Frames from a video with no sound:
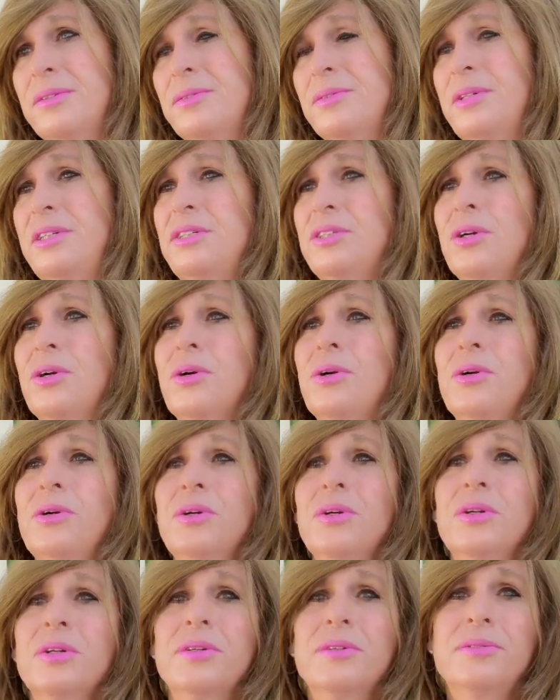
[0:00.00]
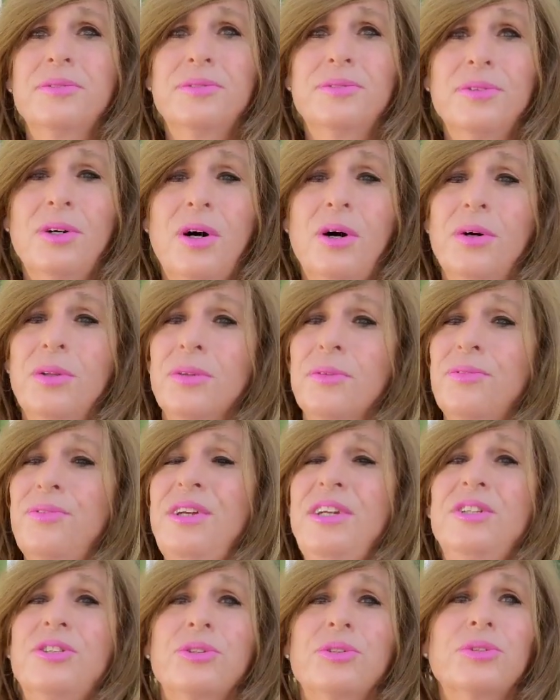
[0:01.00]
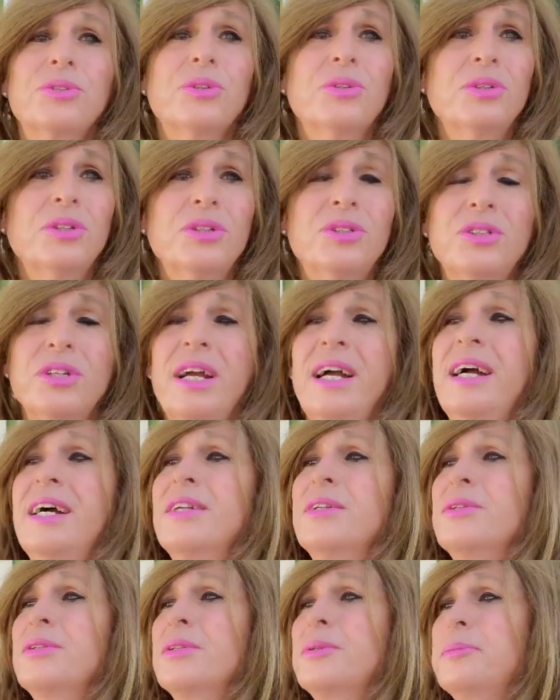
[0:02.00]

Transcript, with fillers: return of all the features on the channel,